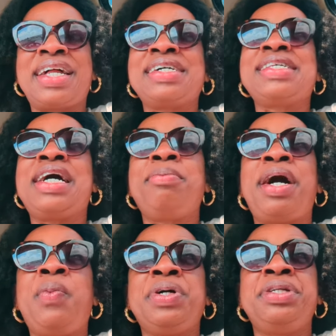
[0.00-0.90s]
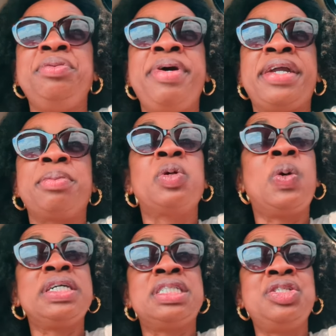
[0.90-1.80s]
Like I said, I'm, I want to do better. I'm
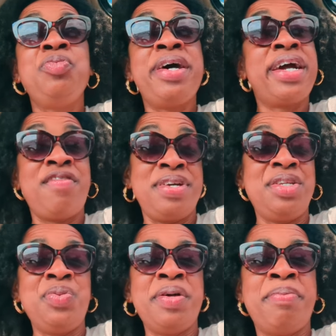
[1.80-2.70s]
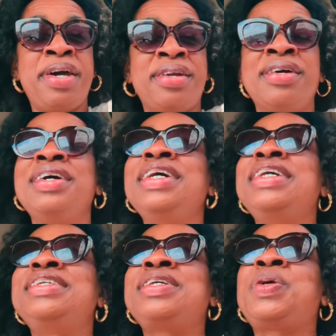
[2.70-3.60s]
going to do better. I've been doing better.
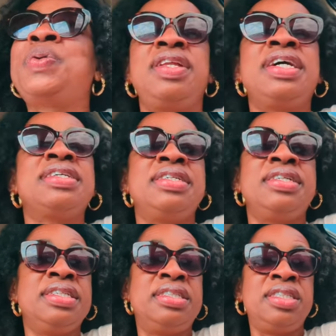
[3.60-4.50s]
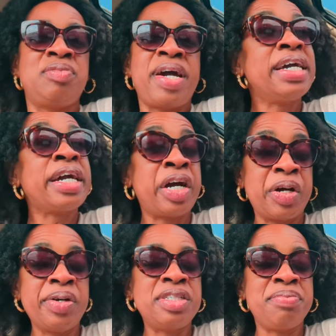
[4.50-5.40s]
So like I said, this is just my
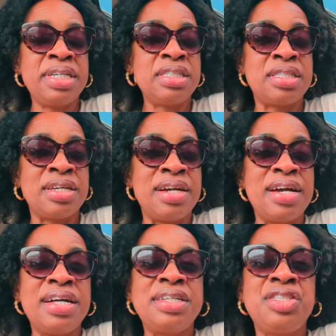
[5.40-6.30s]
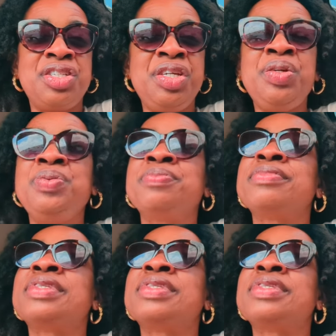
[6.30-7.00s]
encouragement to you.